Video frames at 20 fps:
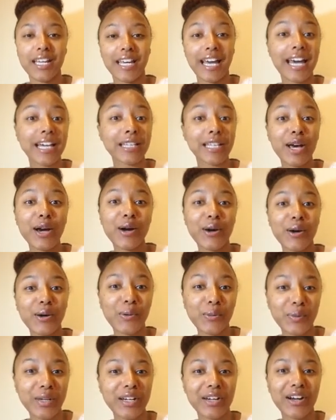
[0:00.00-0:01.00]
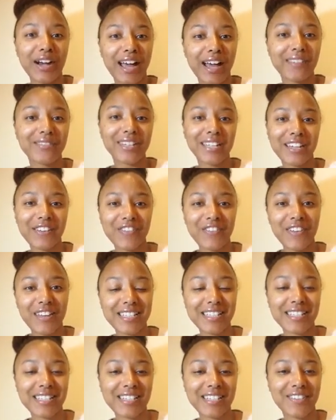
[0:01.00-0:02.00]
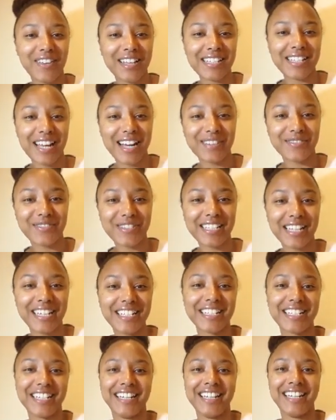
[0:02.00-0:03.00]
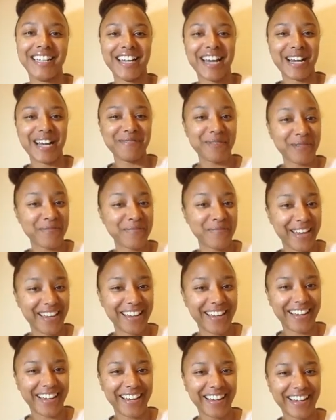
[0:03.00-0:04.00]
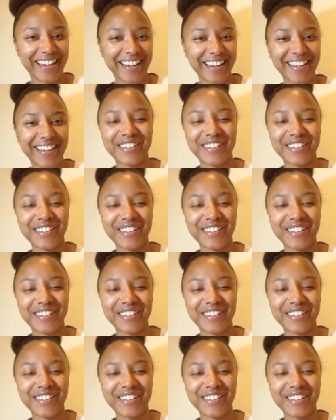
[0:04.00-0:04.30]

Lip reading: Hello, we are having a face-to-face conversation and I'm in Bangkok.